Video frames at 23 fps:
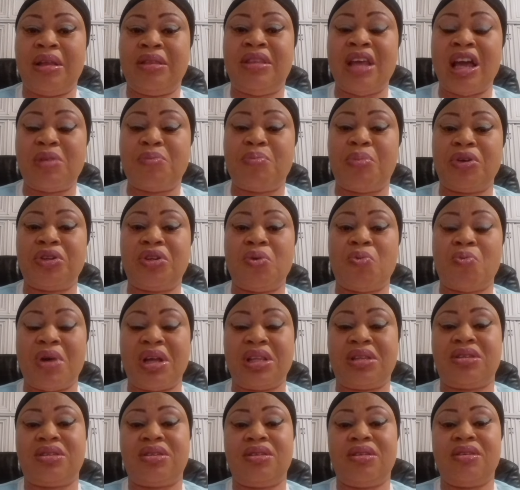went
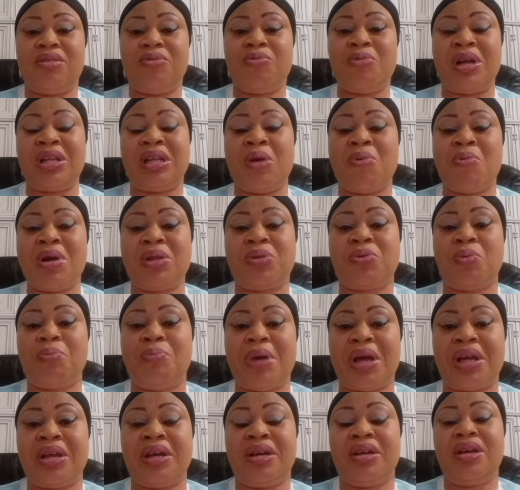to
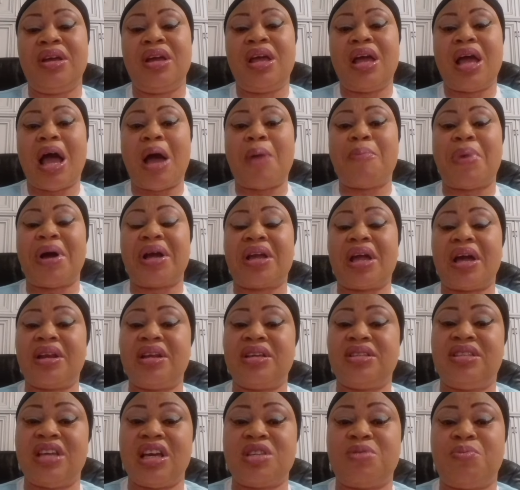bury Abakari's
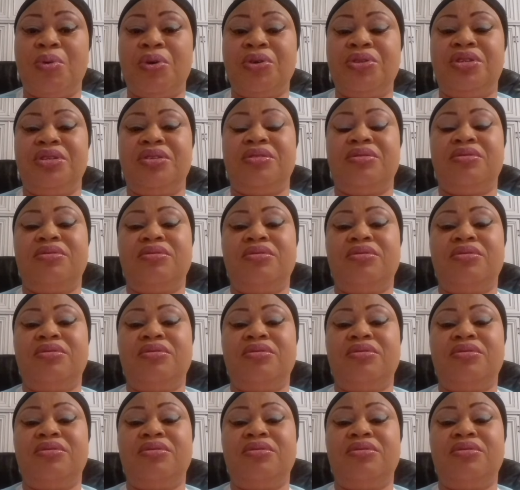dead body.